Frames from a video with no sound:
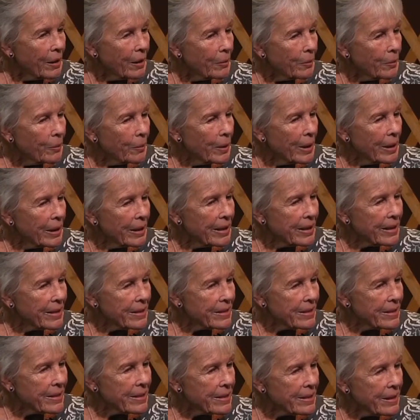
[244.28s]

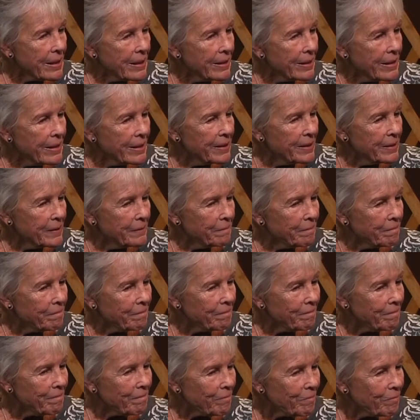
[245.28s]
was,
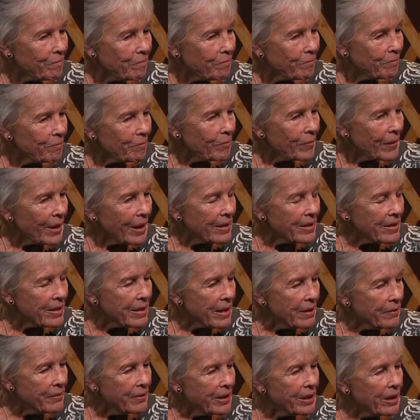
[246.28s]
as
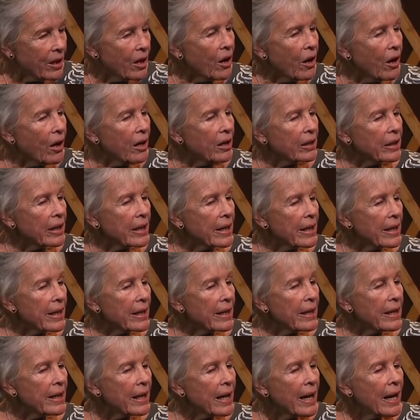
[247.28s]
I recall,
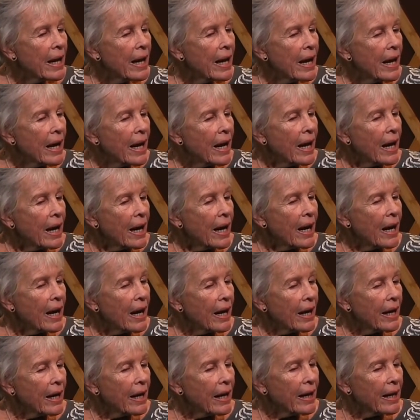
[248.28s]
he
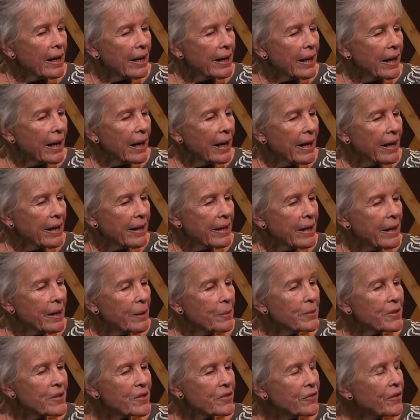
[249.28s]

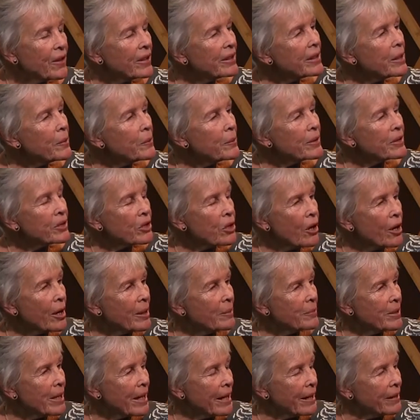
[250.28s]
was friendly with
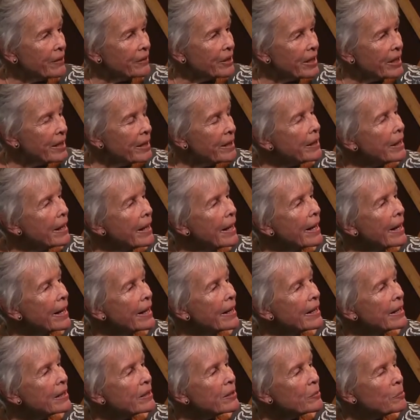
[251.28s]
Tom Downey
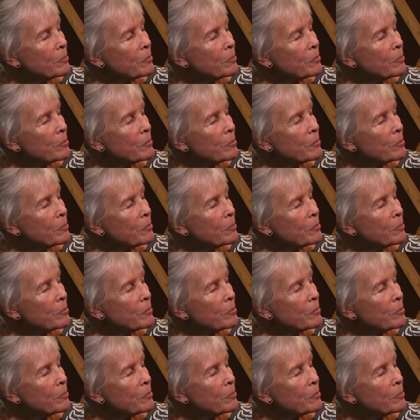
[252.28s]
and